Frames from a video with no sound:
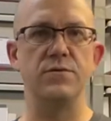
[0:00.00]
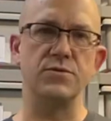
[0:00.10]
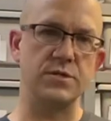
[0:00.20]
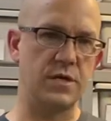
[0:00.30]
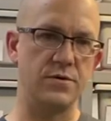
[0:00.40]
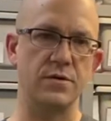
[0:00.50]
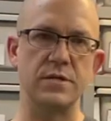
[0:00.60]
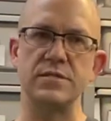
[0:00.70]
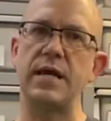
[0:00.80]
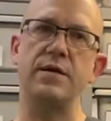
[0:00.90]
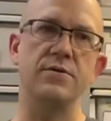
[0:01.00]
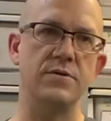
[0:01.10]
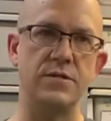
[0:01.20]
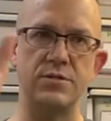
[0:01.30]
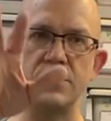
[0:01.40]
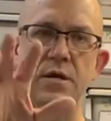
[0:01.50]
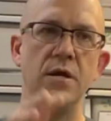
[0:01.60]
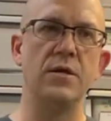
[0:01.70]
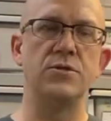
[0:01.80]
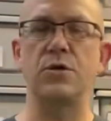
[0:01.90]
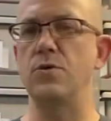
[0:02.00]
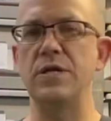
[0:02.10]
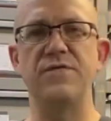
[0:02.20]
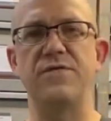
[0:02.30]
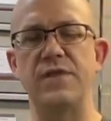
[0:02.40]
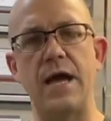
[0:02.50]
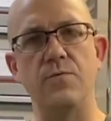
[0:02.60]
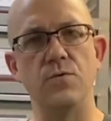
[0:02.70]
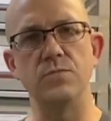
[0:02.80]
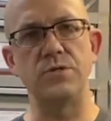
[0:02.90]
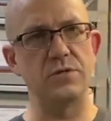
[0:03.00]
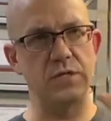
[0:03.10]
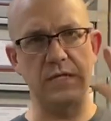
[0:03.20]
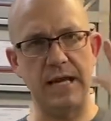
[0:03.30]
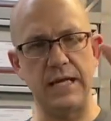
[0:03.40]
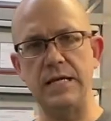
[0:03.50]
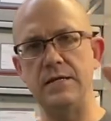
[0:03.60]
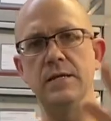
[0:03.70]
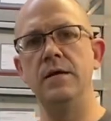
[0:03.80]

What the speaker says: There's another container that's solely for that room so that they can